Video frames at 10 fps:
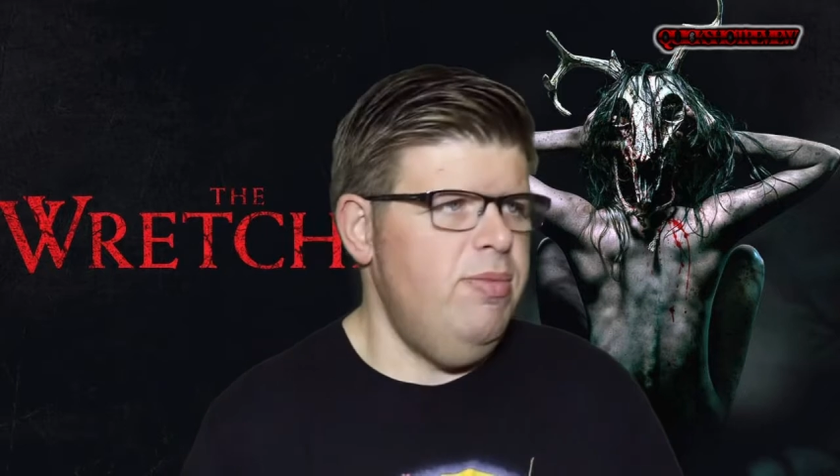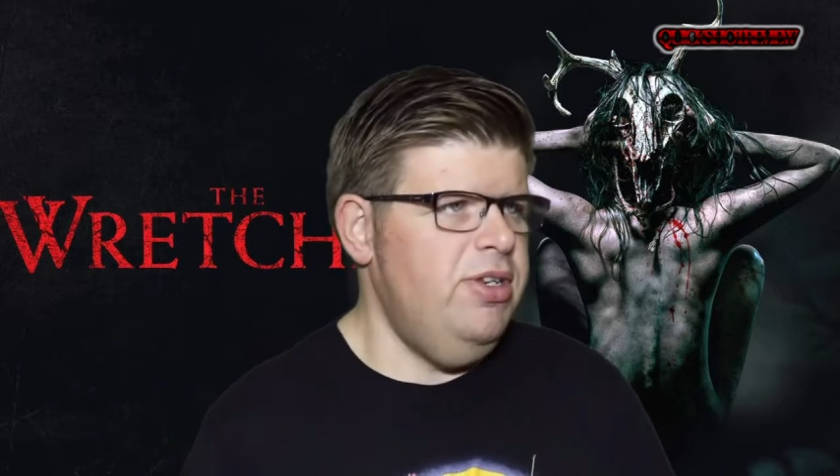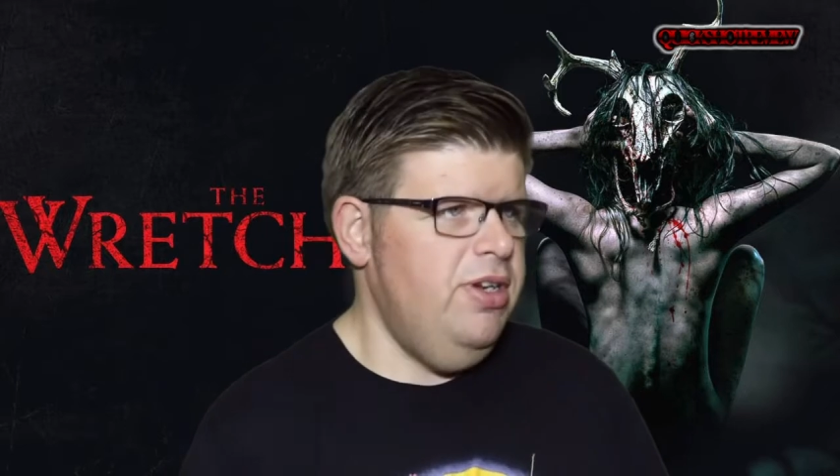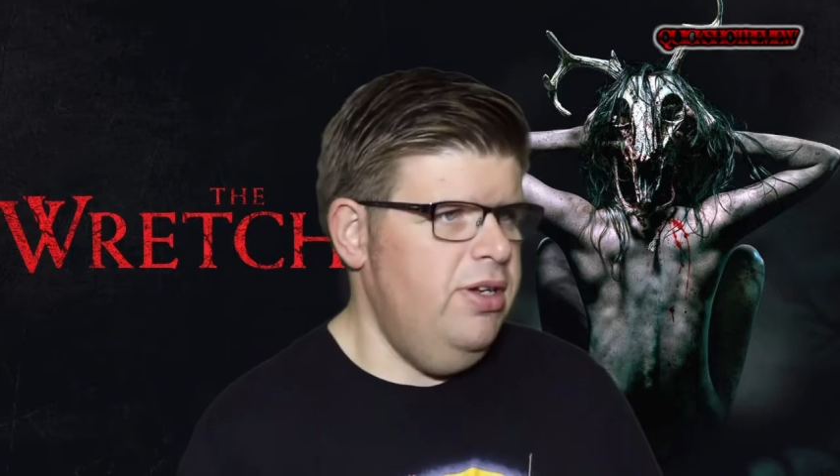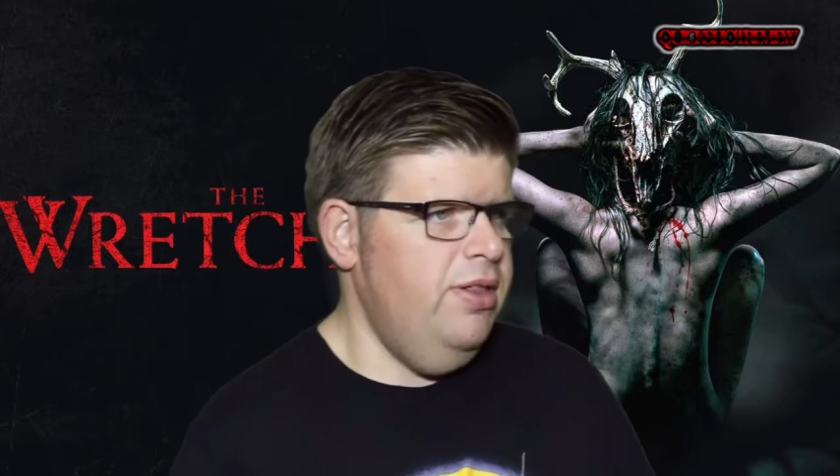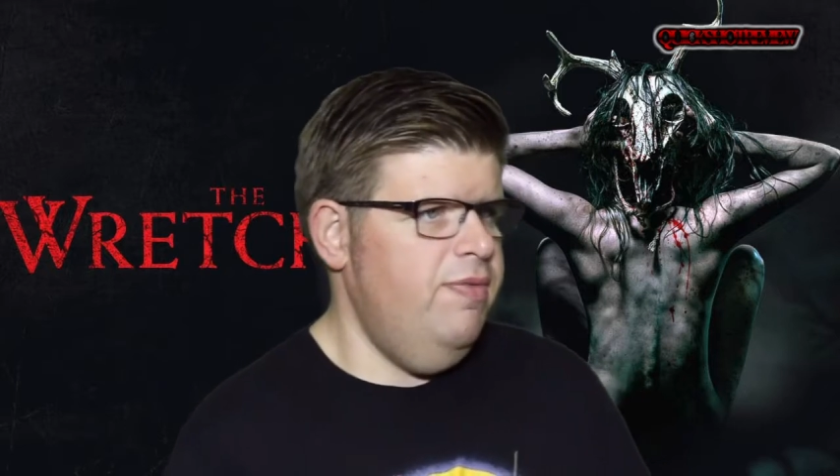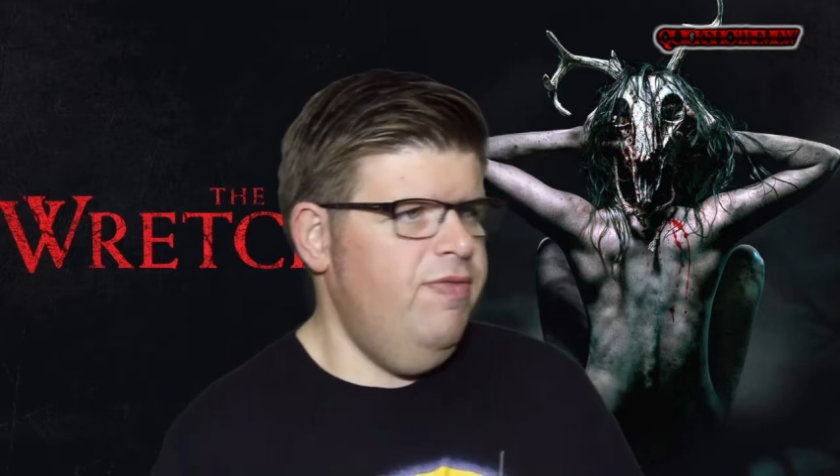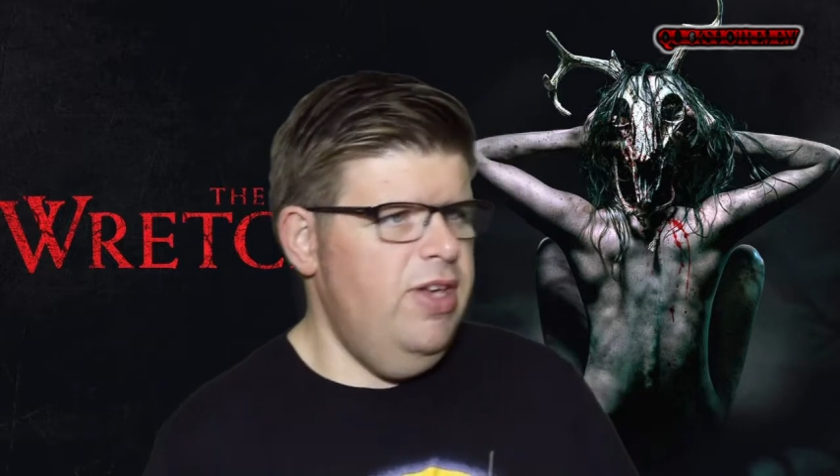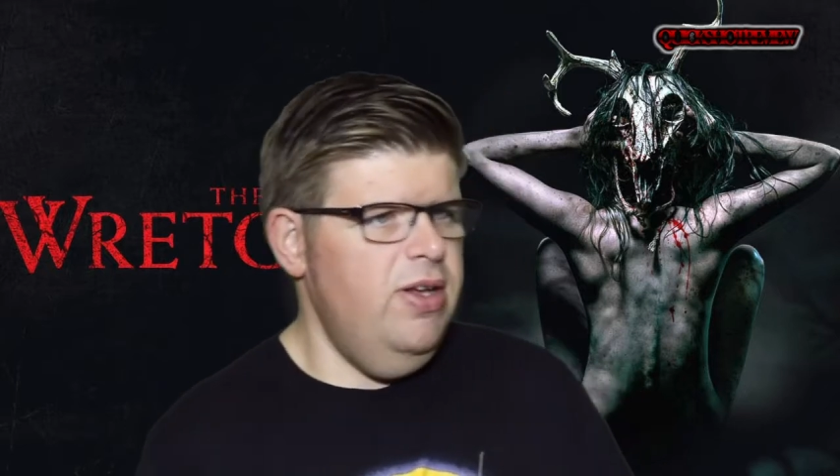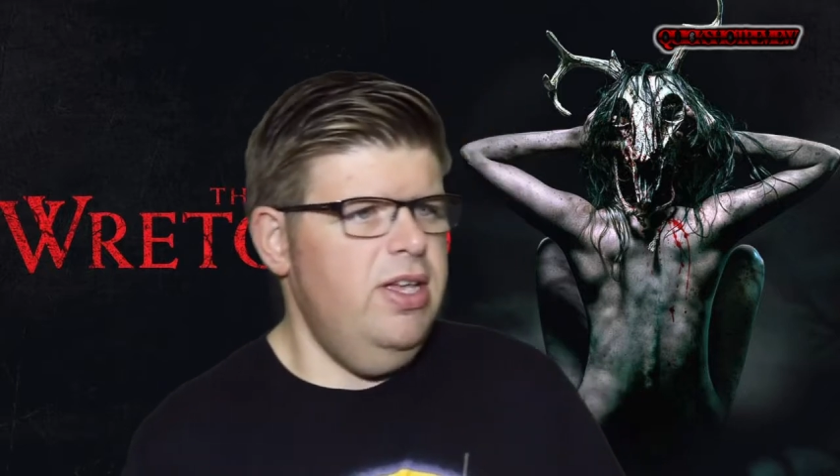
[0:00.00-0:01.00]
which I
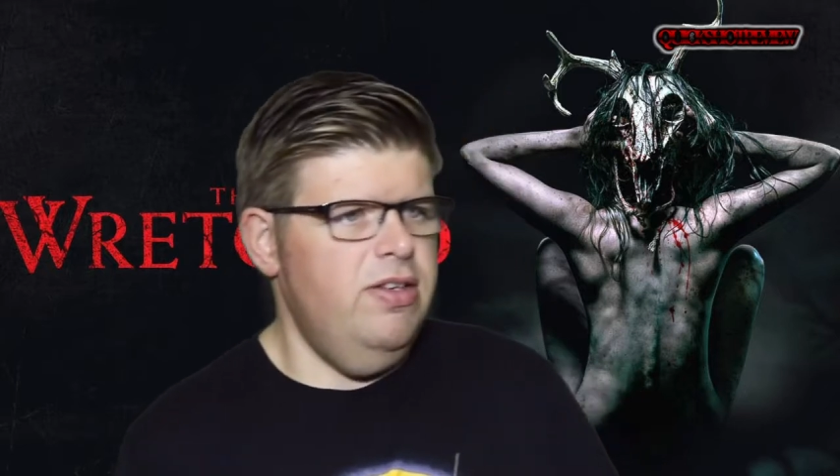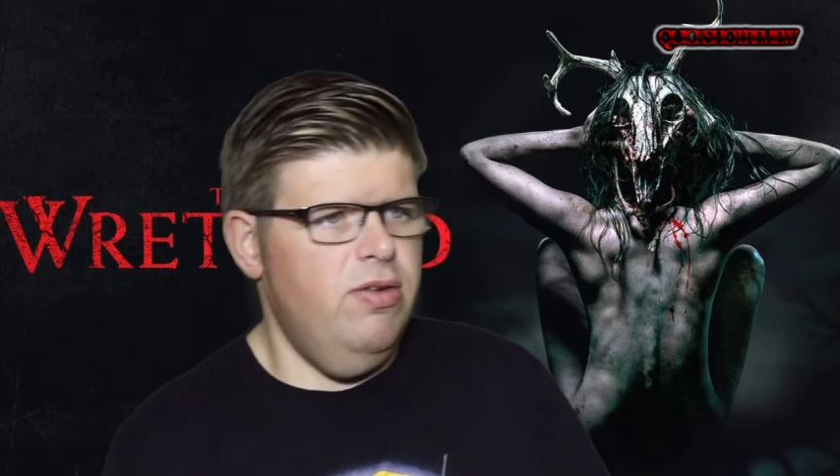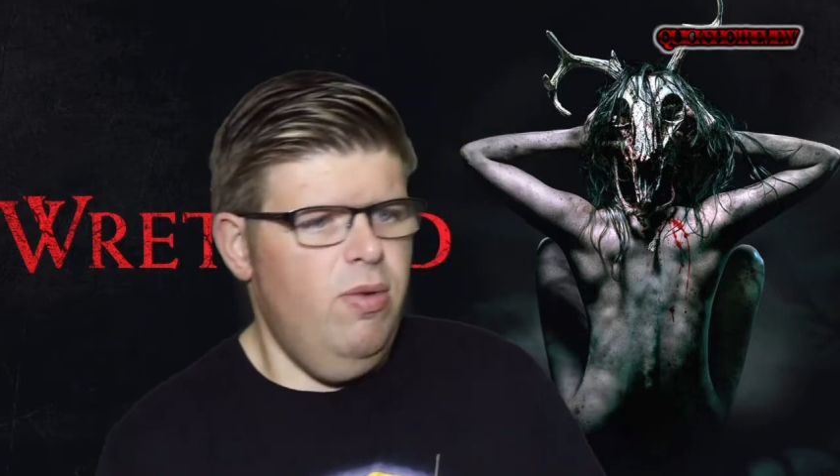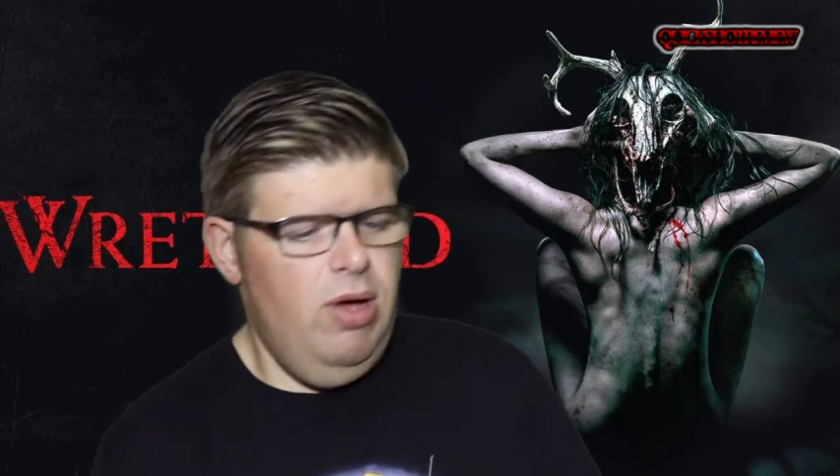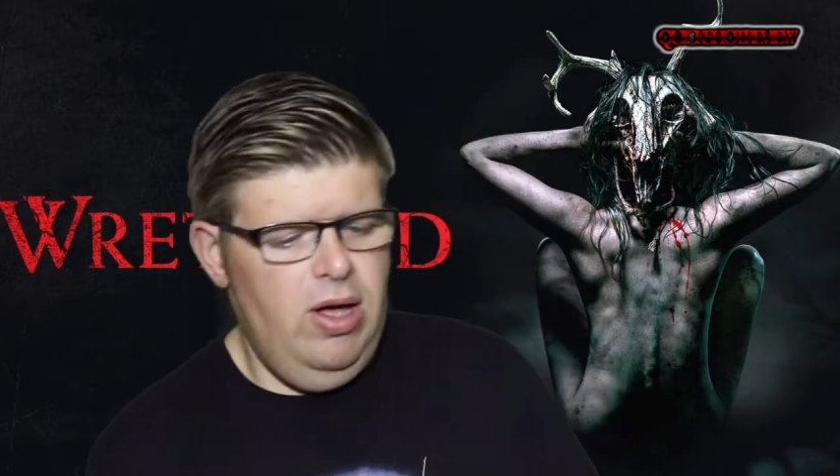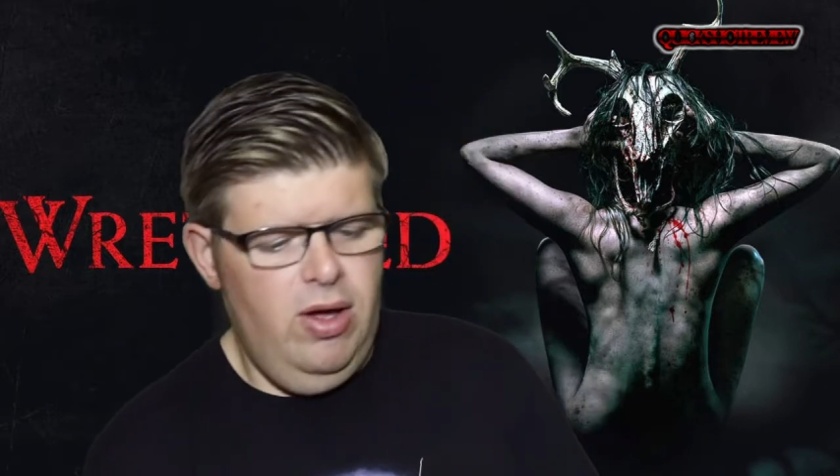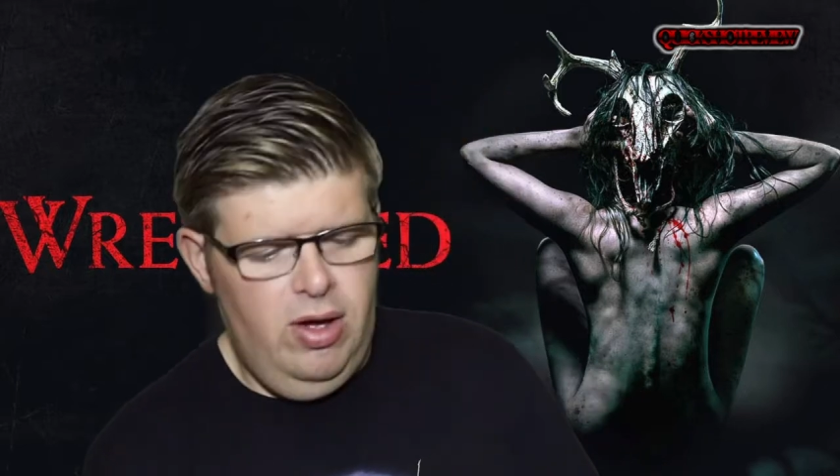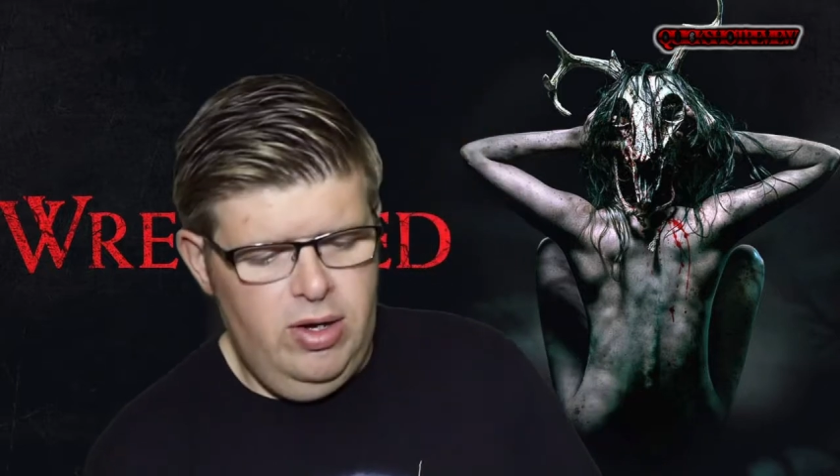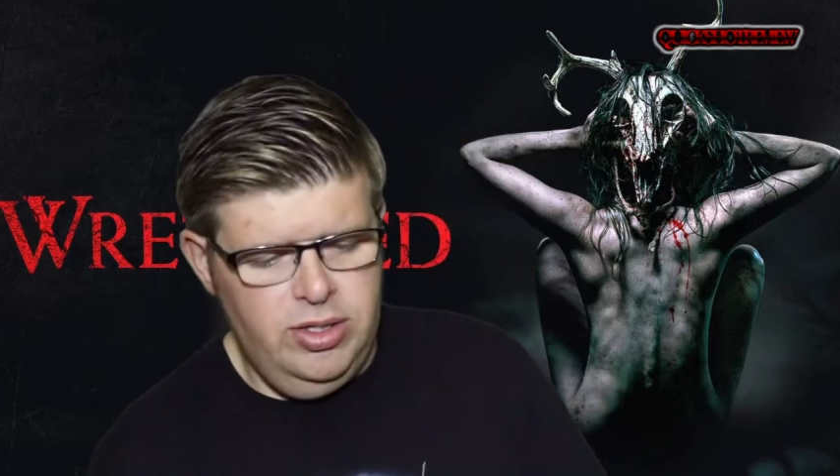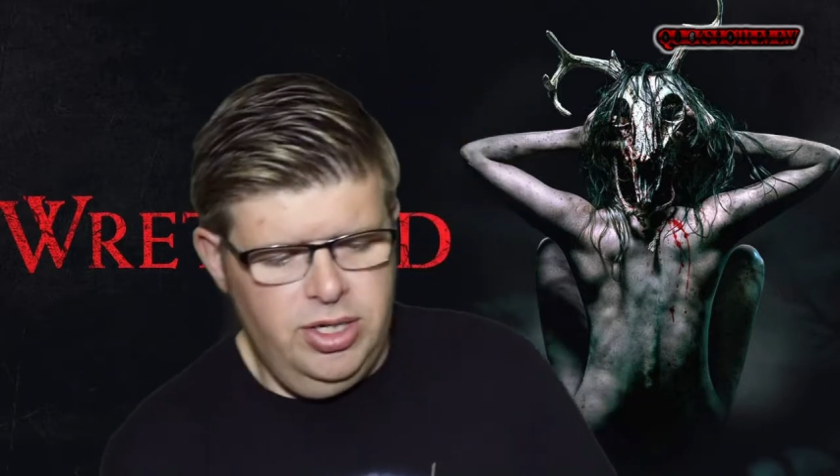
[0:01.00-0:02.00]
feel is quite
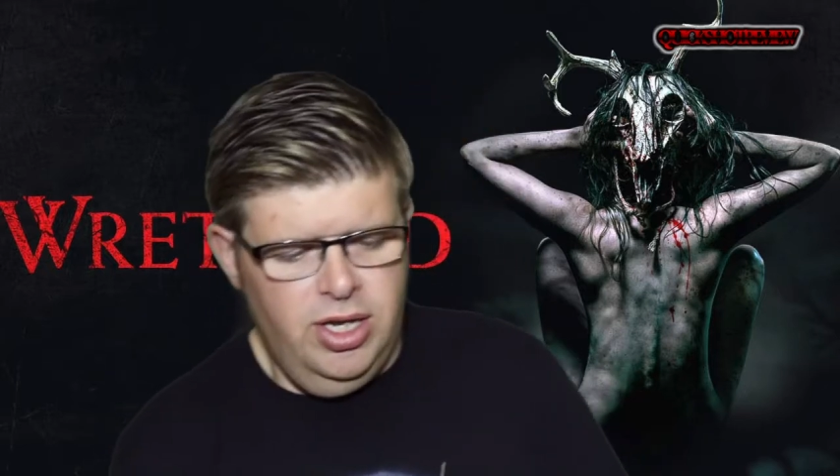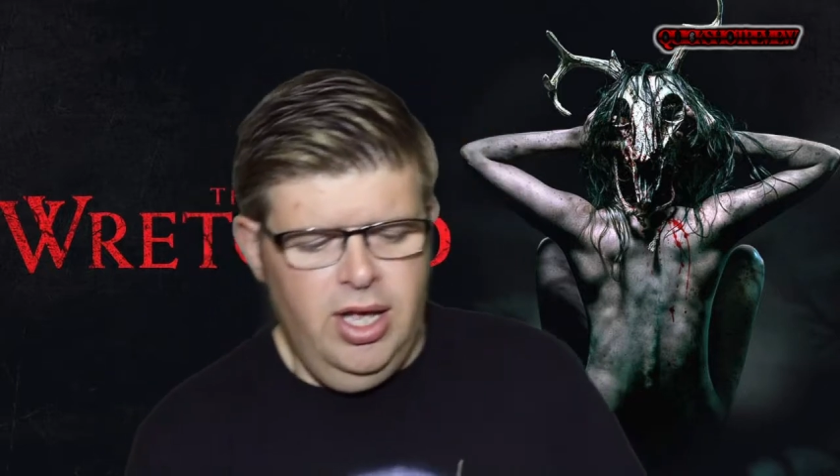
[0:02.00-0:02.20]
harsh,